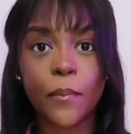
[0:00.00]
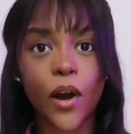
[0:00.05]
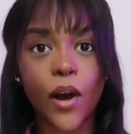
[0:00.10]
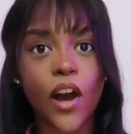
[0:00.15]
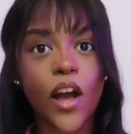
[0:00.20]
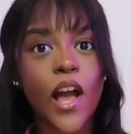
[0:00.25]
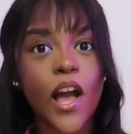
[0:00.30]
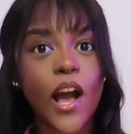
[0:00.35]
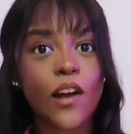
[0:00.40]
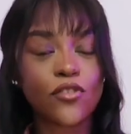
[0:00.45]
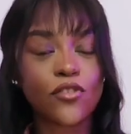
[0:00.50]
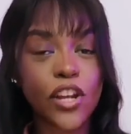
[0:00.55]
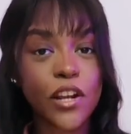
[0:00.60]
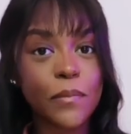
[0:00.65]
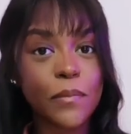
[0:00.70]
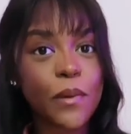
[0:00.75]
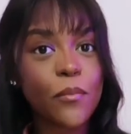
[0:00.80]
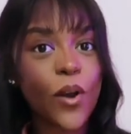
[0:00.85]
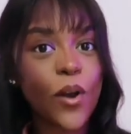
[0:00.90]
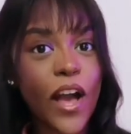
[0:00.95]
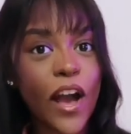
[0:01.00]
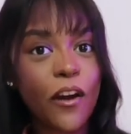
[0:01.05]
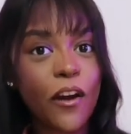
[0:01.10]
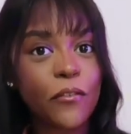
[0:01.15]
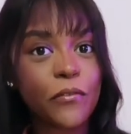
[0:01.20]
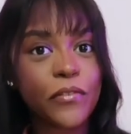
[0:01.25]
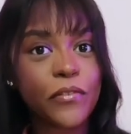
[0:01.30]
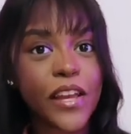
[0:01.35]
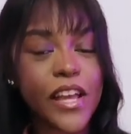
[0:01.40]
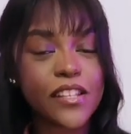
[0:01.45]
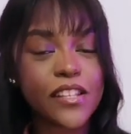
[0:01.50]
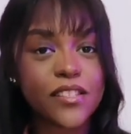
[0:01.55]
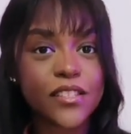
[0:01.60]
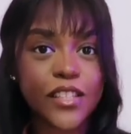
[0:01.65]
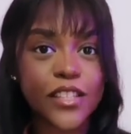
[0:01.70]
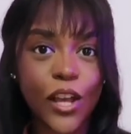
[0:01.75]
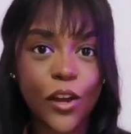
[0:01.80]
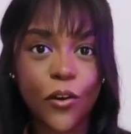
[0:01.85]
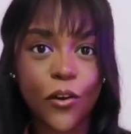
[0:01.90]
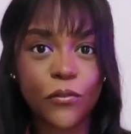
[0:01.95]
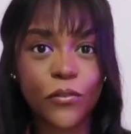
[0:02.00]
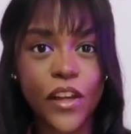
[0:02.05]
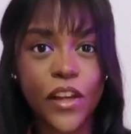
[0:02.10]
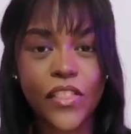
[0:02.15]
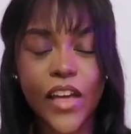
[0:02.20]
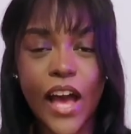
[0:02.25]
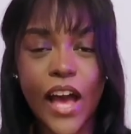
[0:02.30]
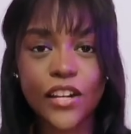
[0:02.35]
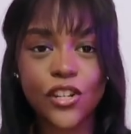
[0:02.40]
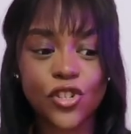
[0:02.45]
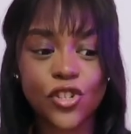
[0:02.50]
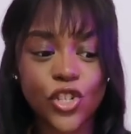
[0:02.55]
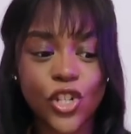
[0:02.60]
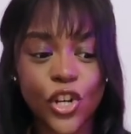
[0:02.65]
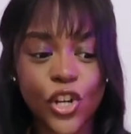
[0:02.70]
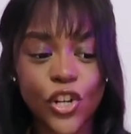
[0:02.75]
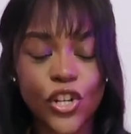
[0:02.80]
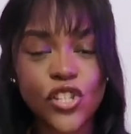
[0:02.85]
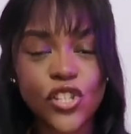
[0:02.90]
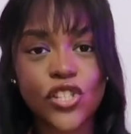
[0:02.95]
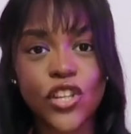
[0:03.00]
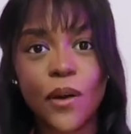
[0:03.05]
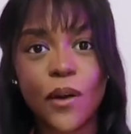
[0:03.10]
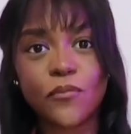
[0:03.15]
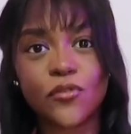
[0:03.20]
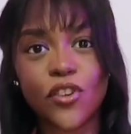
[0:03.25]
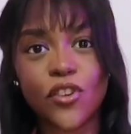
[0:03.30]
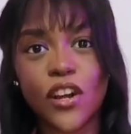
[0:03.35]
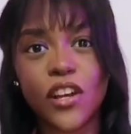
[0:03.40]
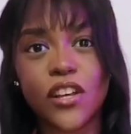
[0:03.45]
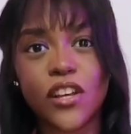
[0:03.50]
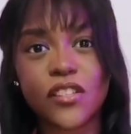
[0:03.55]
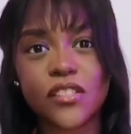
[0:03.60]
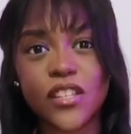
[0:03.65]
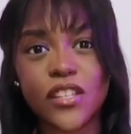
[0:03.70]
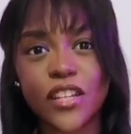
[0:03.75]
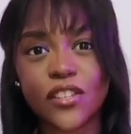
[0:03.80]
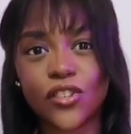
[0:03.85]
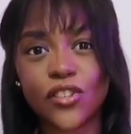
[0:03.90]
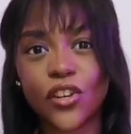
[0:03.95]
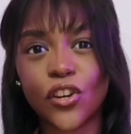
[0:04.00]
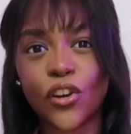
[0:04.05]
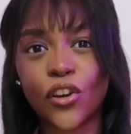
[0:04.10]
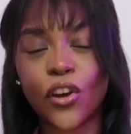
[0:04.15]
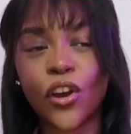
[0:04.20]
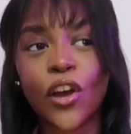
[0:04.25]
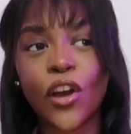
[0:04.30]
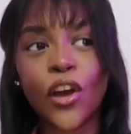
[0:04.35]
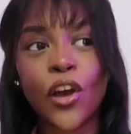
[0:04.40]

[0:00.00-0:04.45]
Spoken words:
But I'm trying to be more healthy and stay off like the added sugars, so I'm trying to stick to